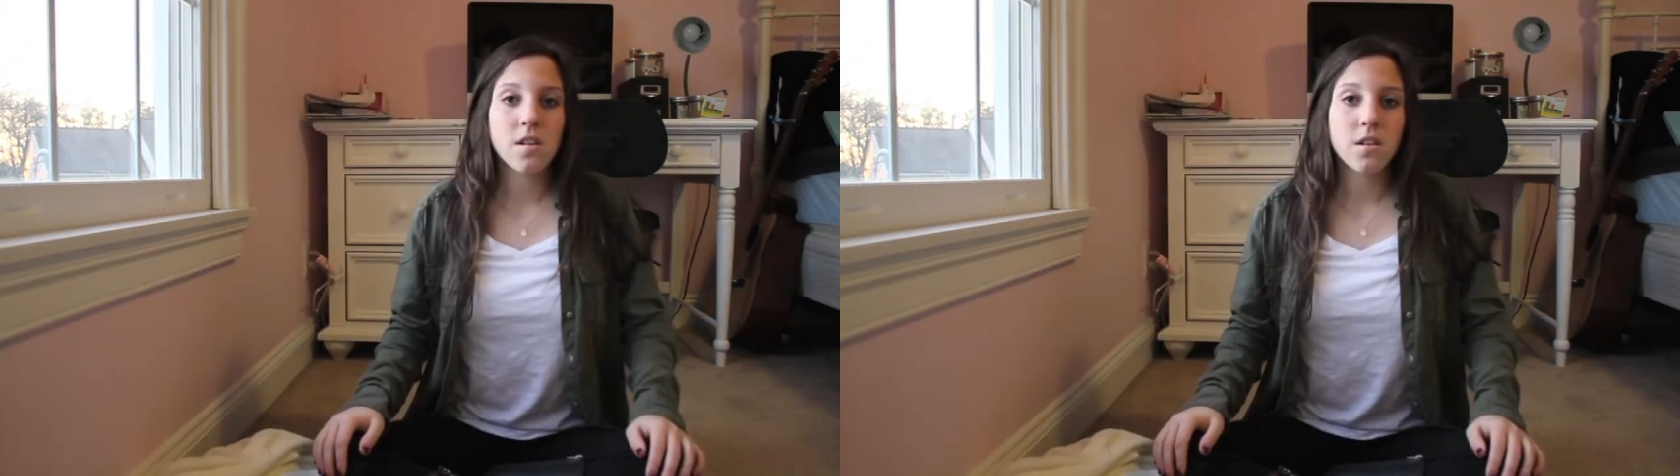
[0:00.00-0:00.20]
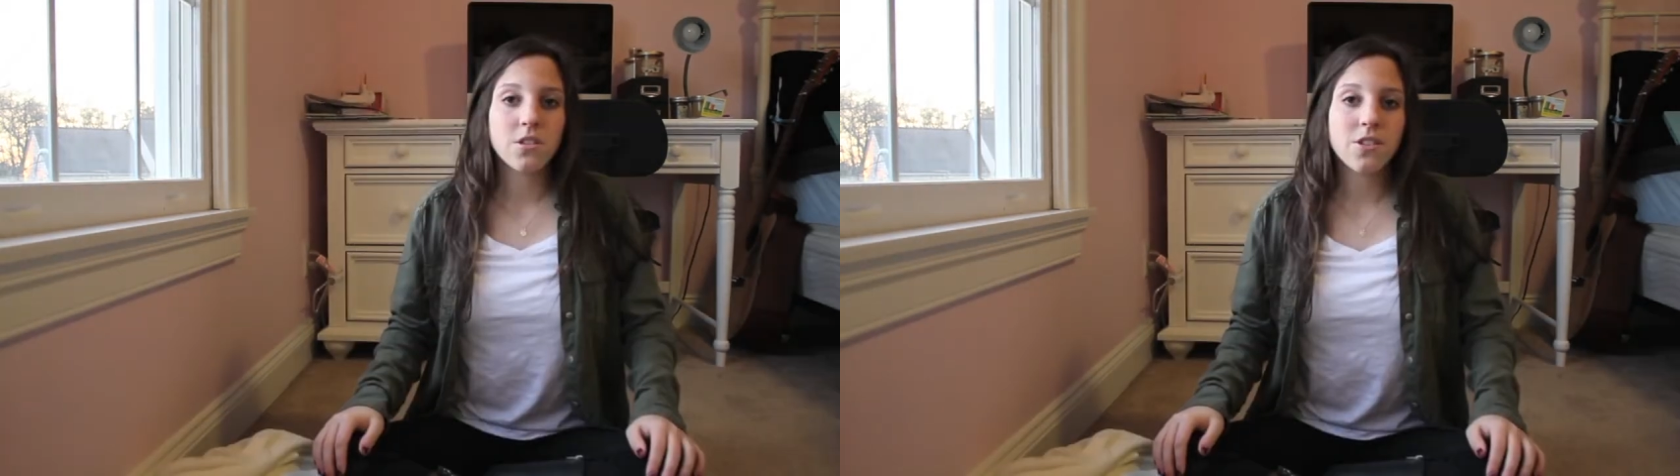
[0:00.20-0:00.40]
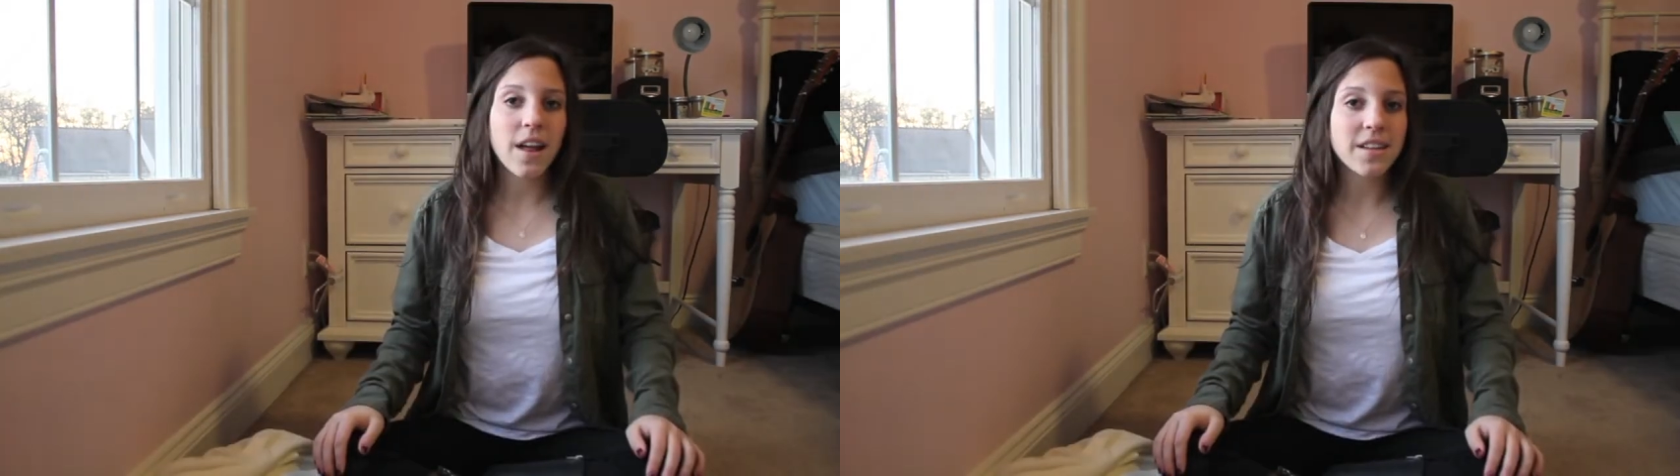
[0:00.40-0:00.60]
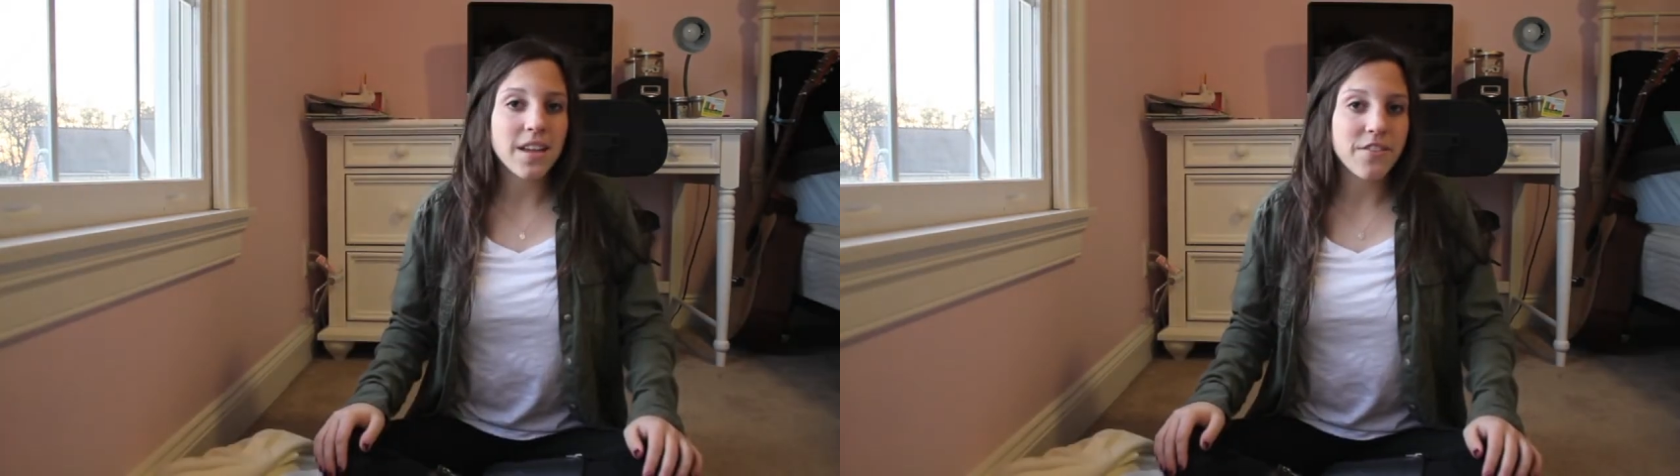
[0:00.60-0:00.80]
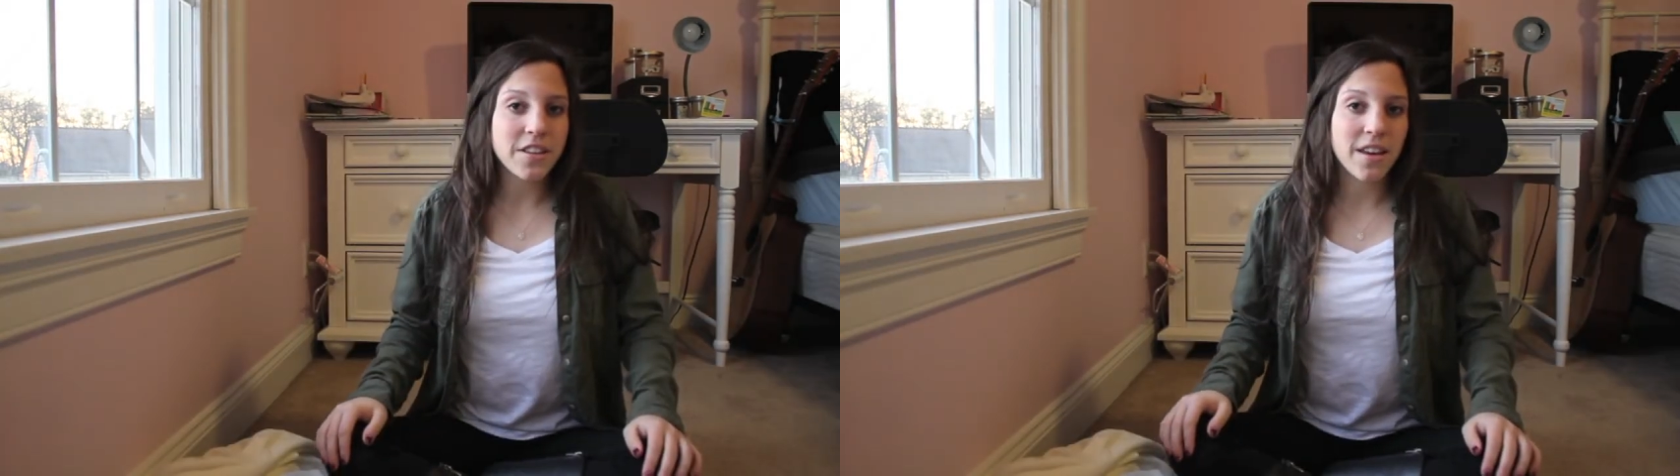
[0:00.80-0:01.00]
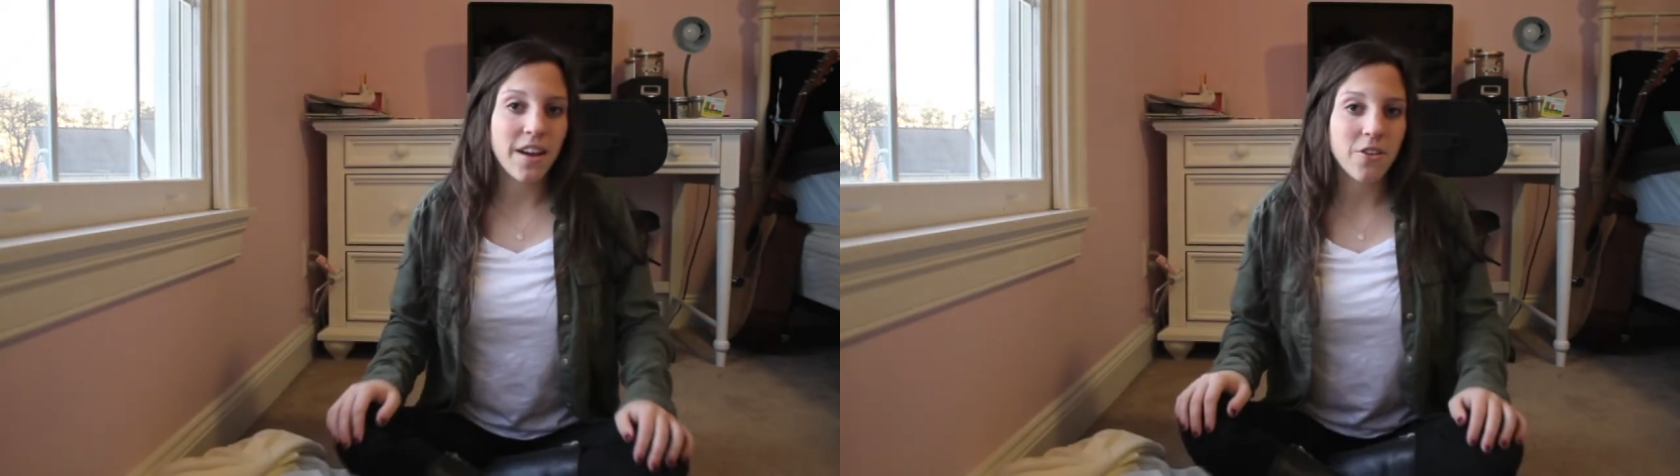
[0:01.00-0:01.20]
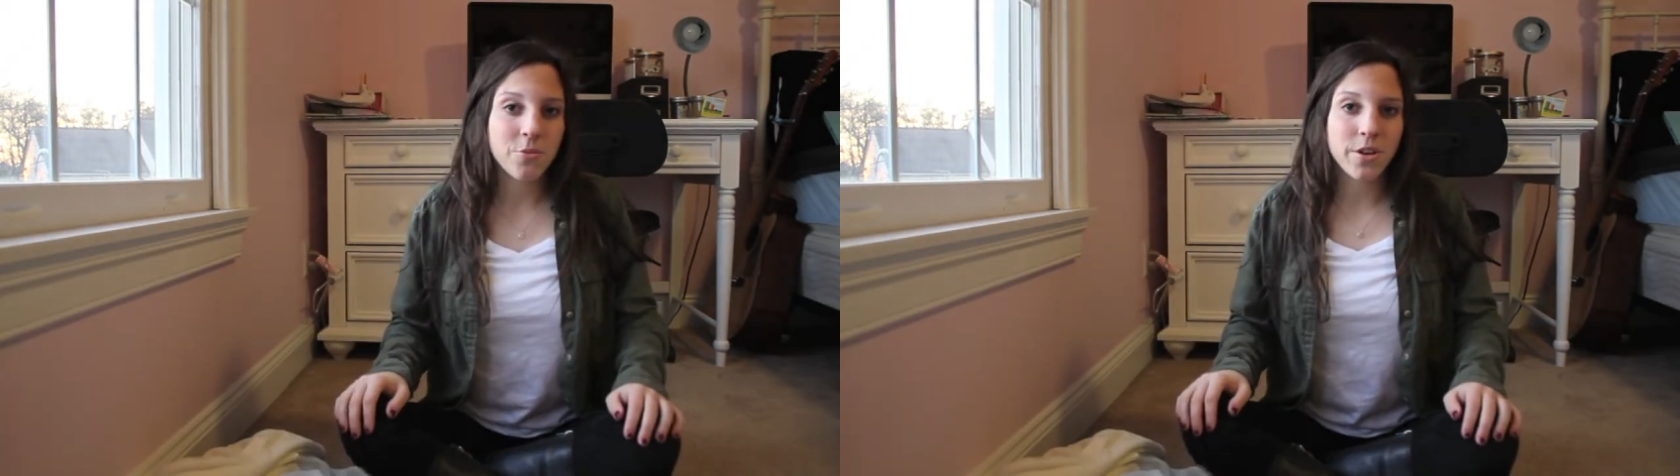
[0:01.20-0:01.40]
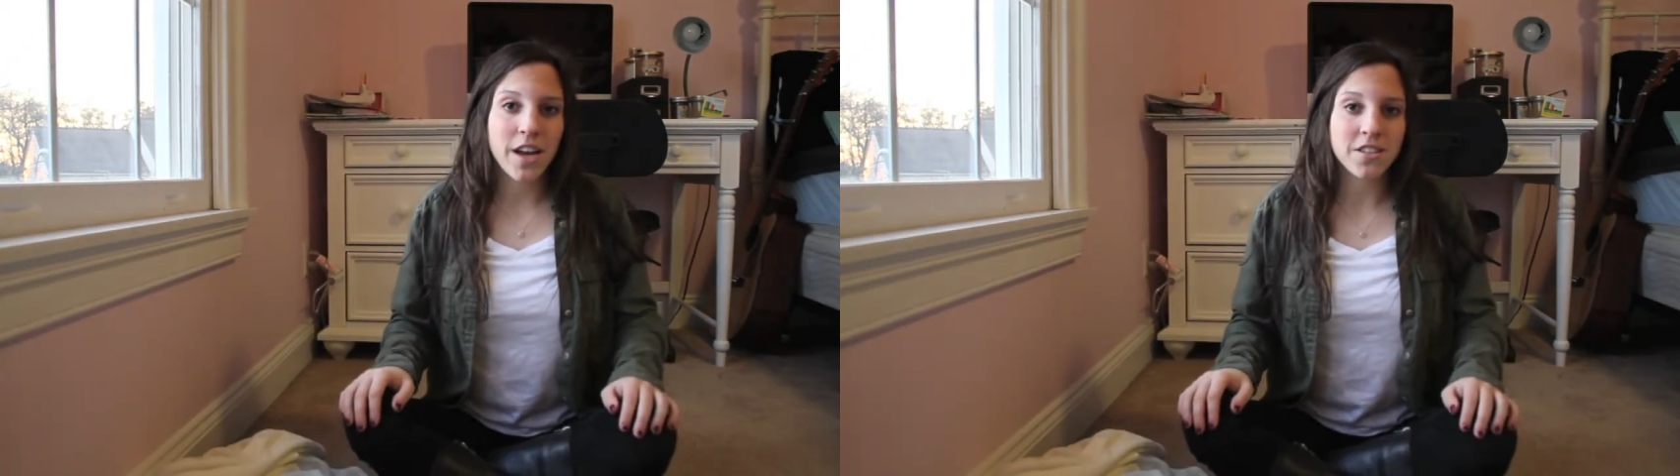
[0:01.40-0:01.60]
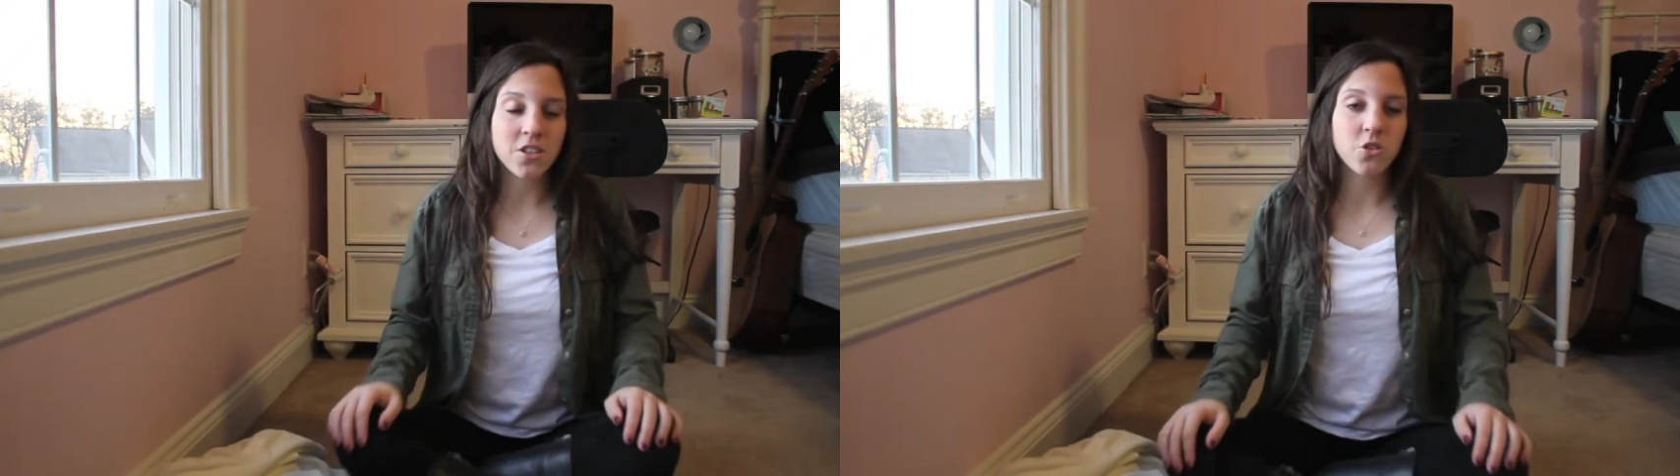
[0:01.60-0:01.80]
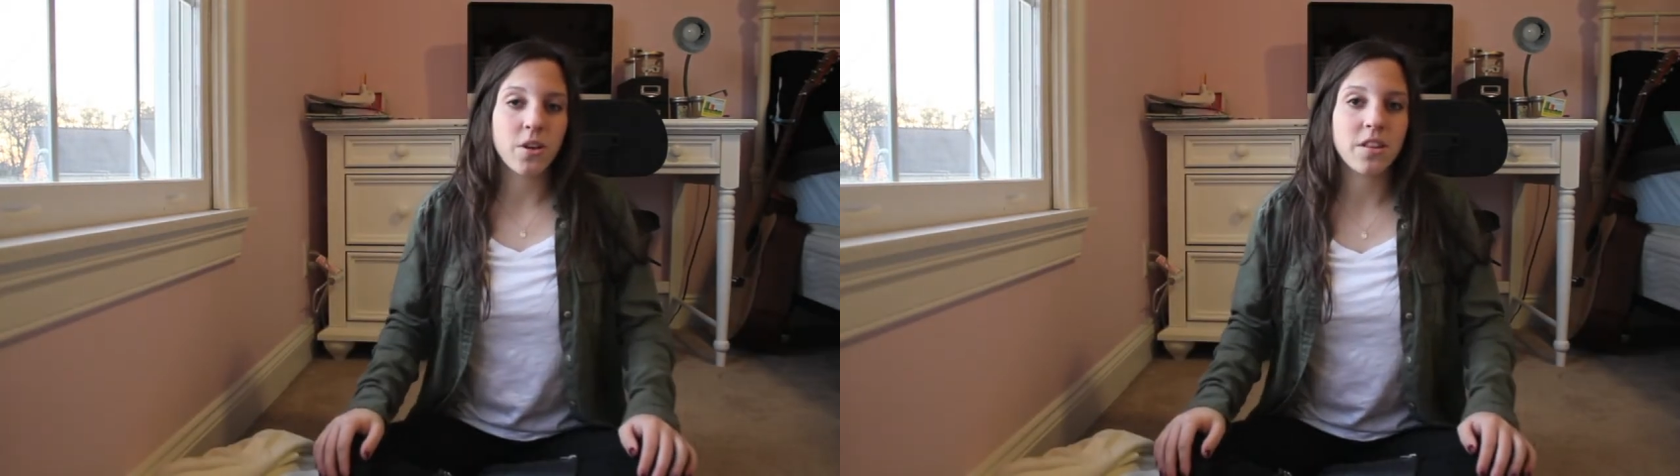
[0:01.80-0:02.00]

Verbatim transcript: So that is everything. I hope you guys enjoyed